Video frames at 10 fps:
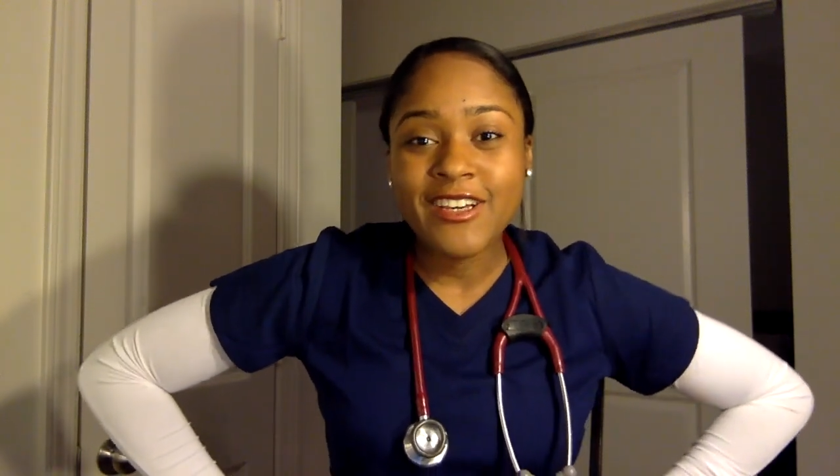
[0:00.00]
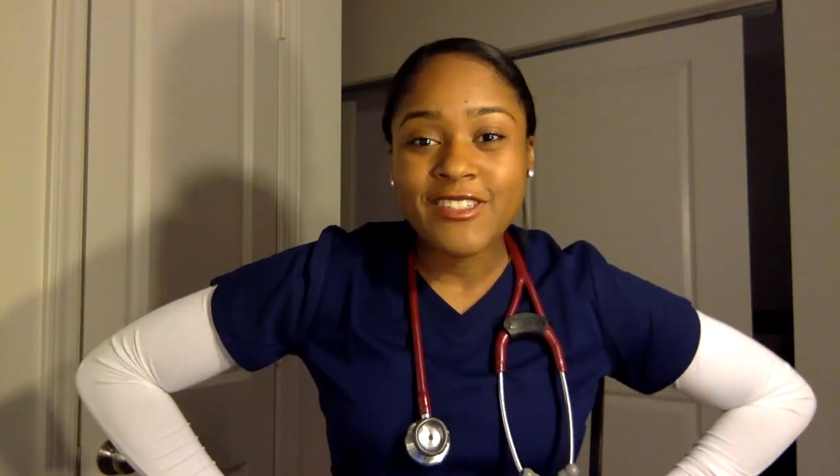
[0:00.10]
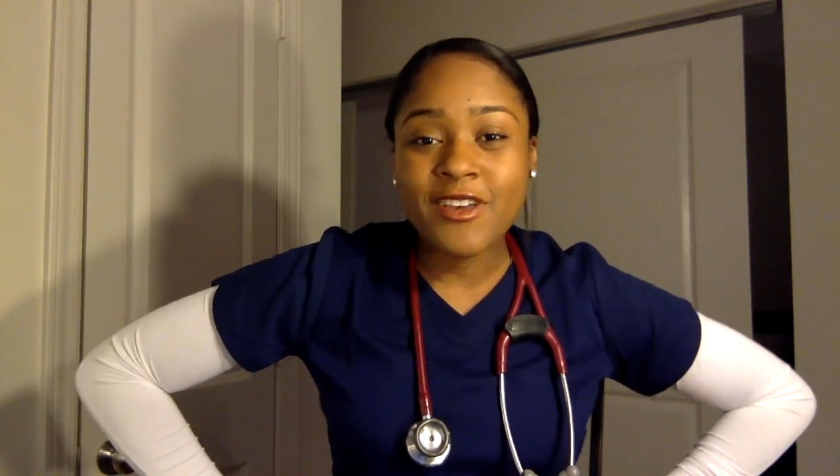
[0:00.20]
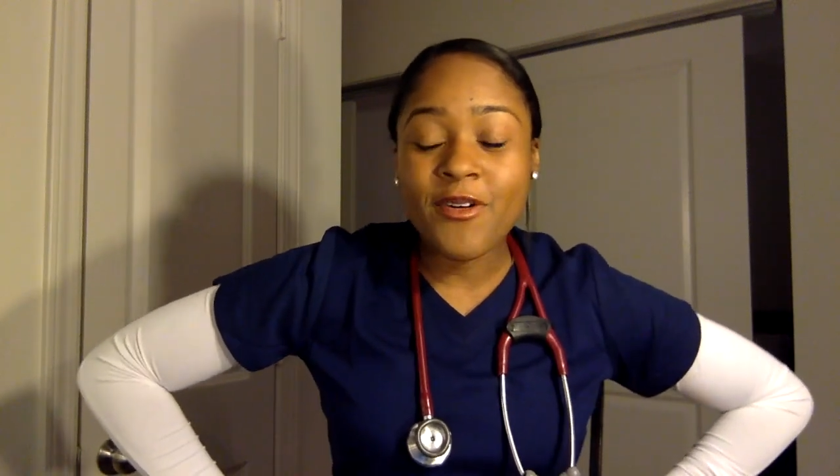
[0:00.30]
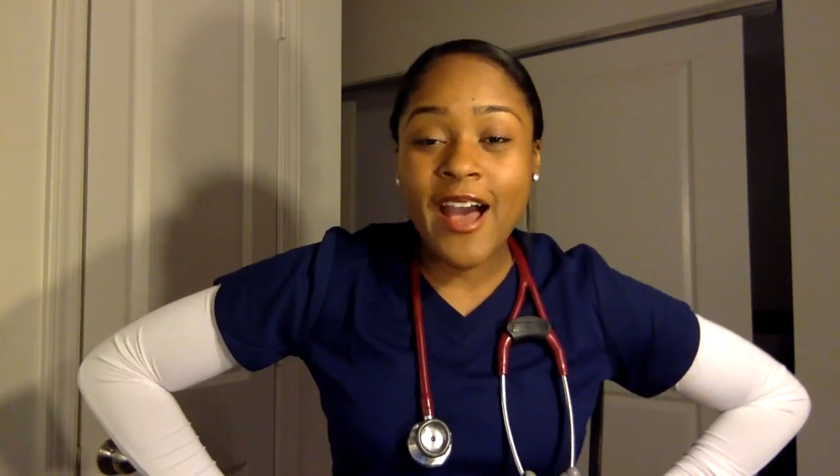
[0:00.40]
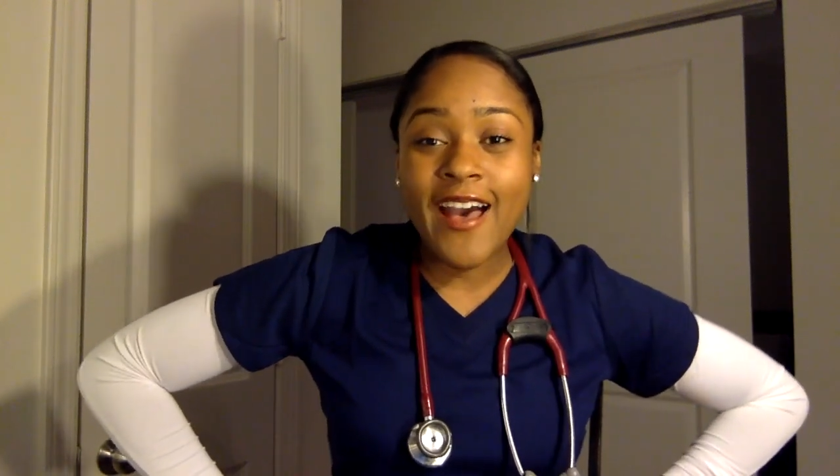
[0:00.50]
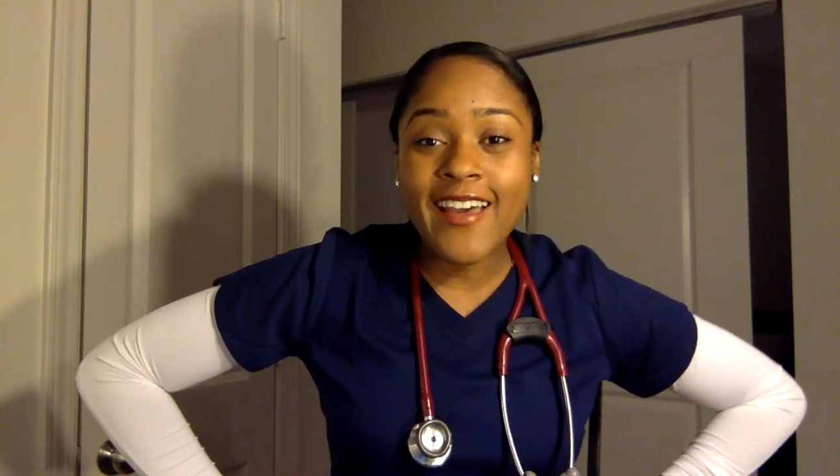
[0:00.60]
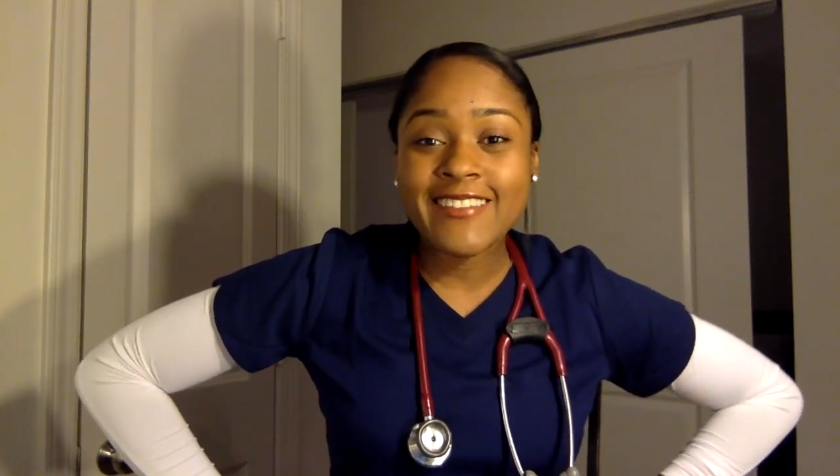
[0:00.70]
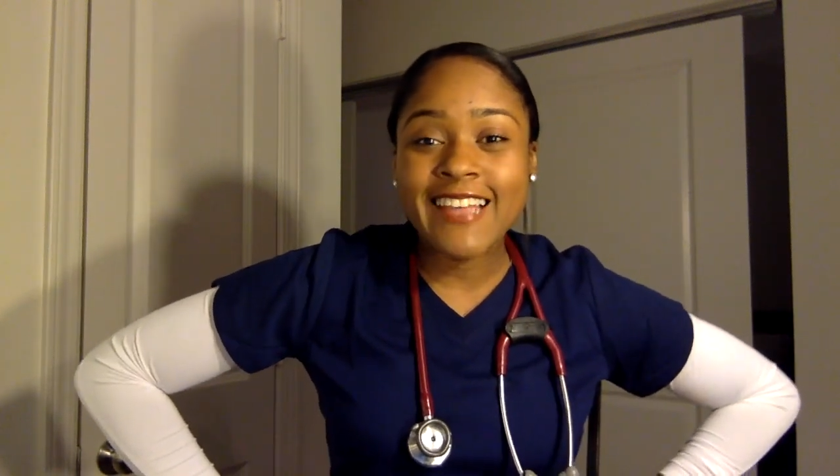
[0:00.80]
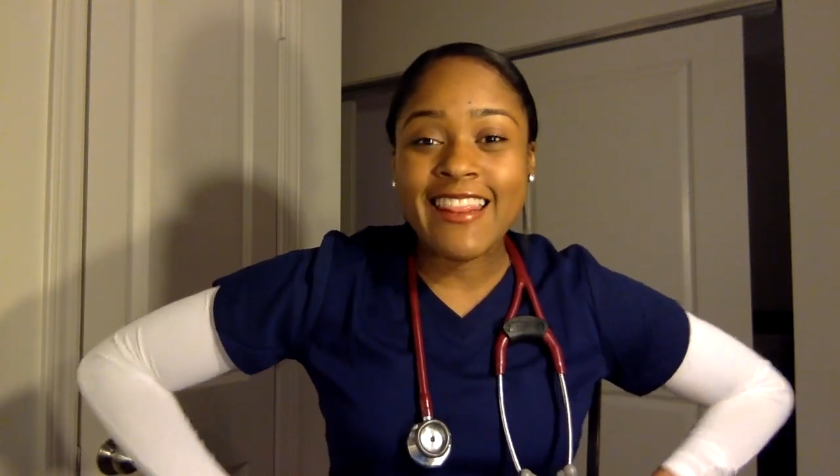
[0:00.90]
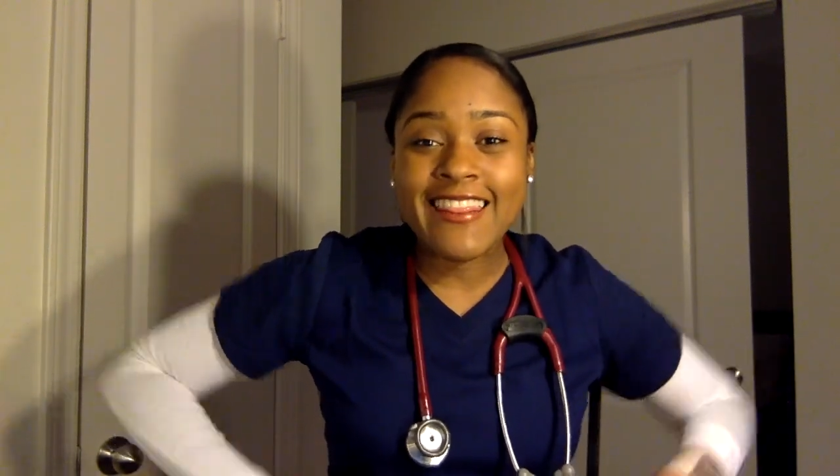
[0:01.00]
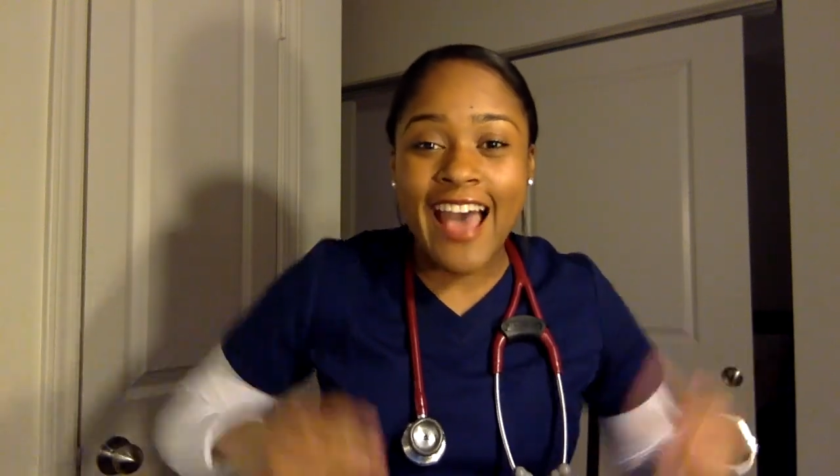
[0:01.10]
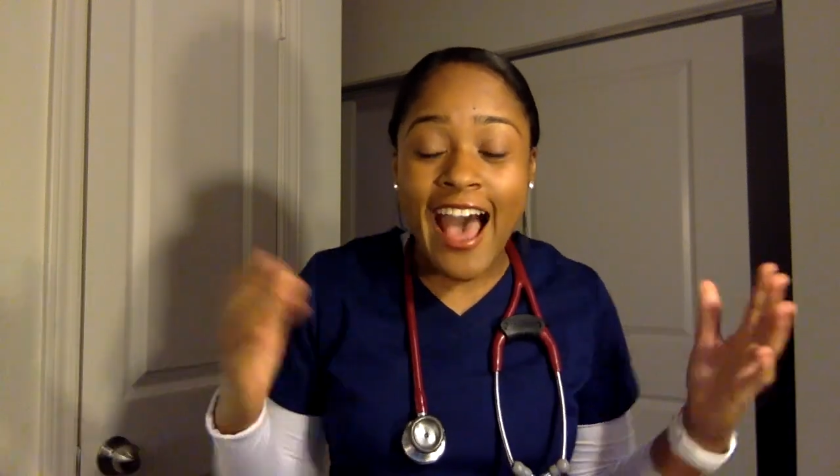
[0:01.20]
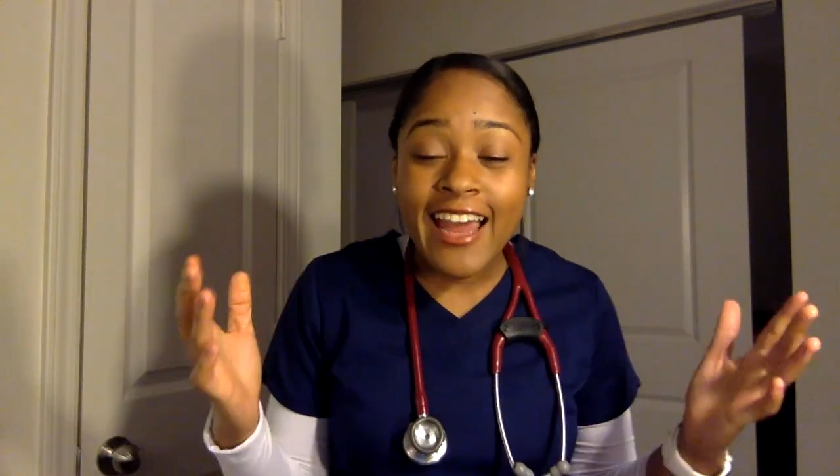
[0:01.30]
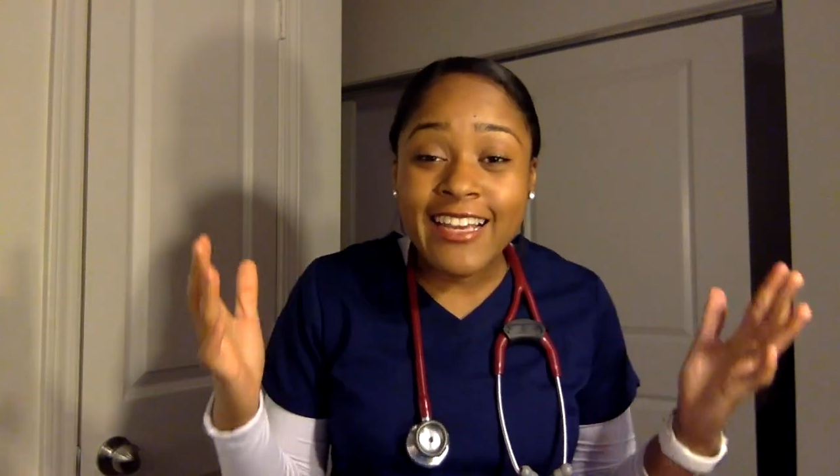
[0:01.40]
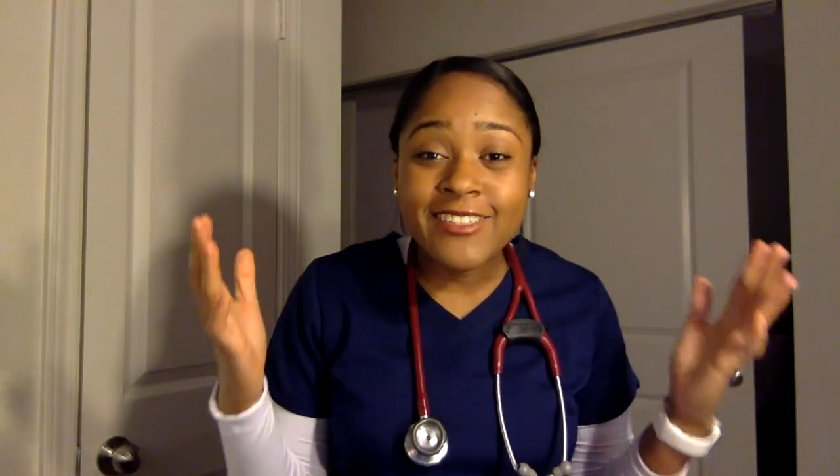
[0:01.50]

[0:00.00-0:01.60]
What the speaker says: So guys, that